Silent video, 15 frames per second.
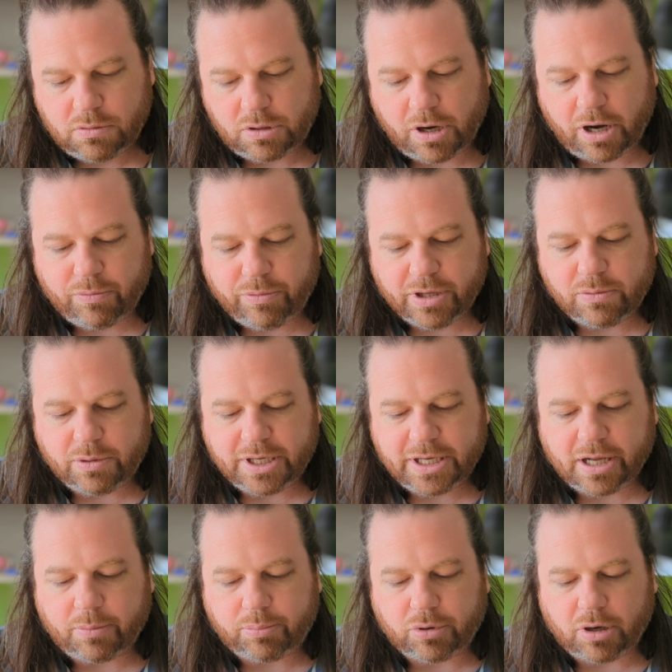You know, I really want to
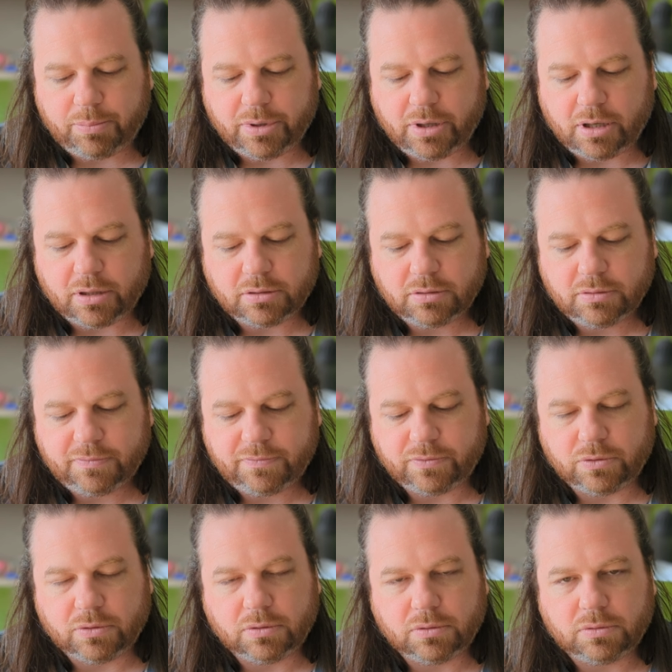get a proper
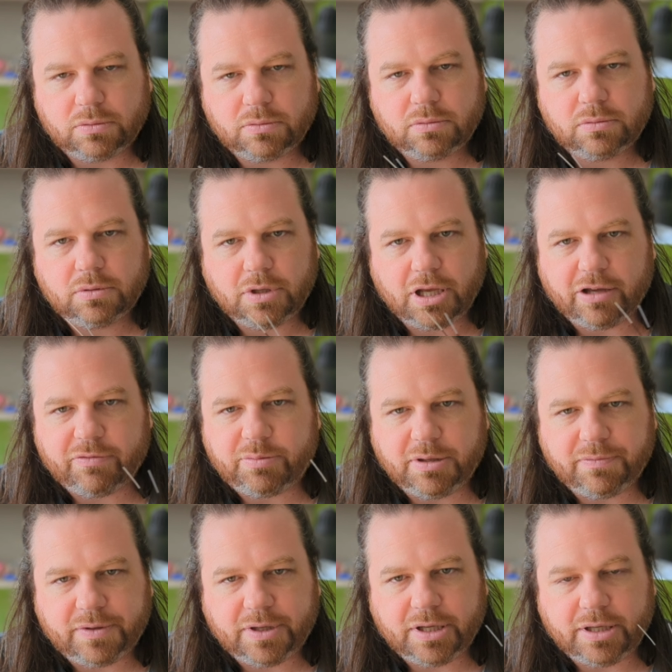full
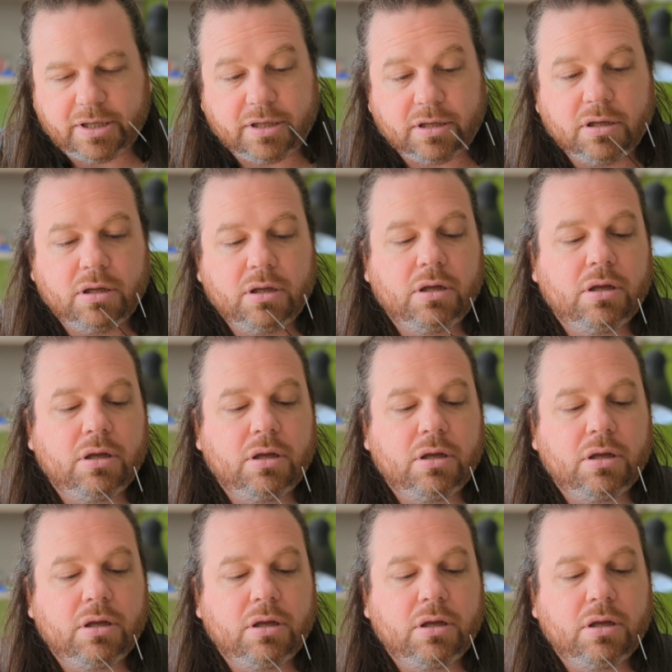FPV